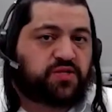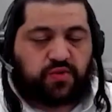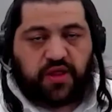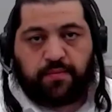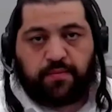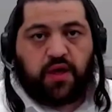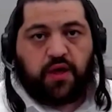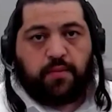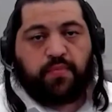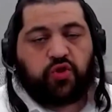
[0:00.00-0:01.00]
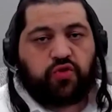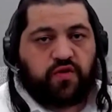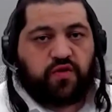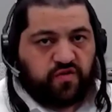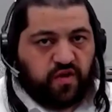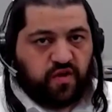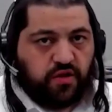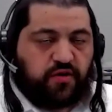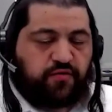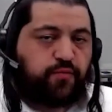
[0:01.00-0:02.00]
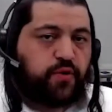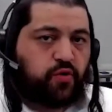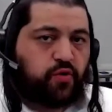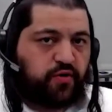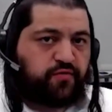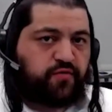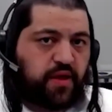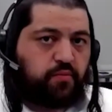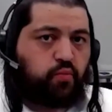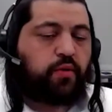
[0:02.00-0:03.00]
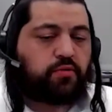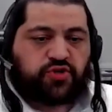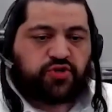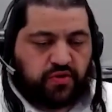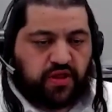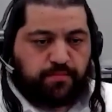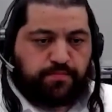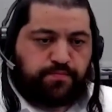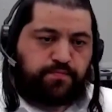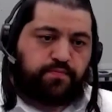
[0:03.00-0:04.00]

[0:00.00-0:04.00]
meetings with them, but still, if we don't hear from them, we will reach out to them.